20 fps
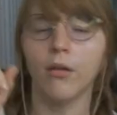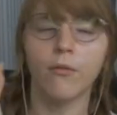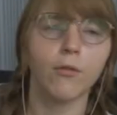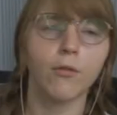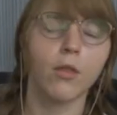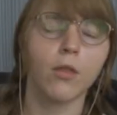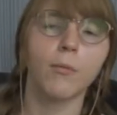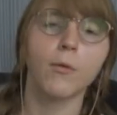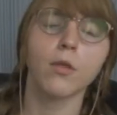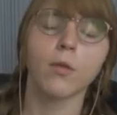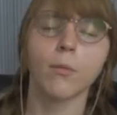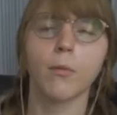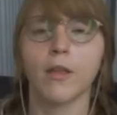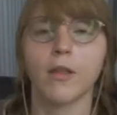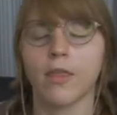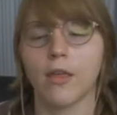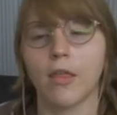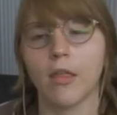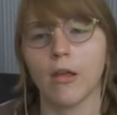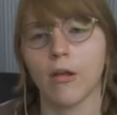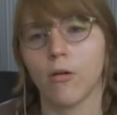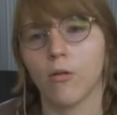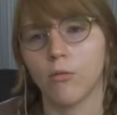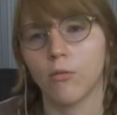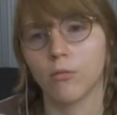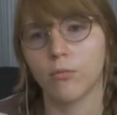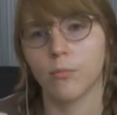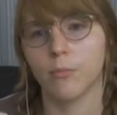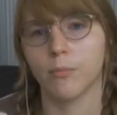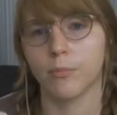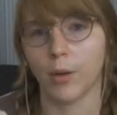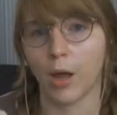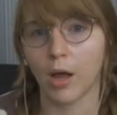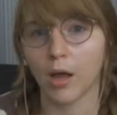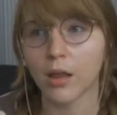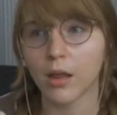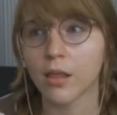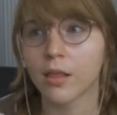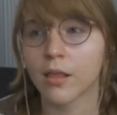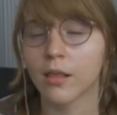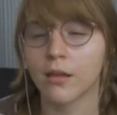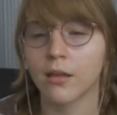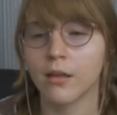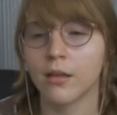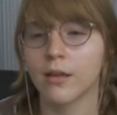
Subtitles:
for the most part, they're their own boss.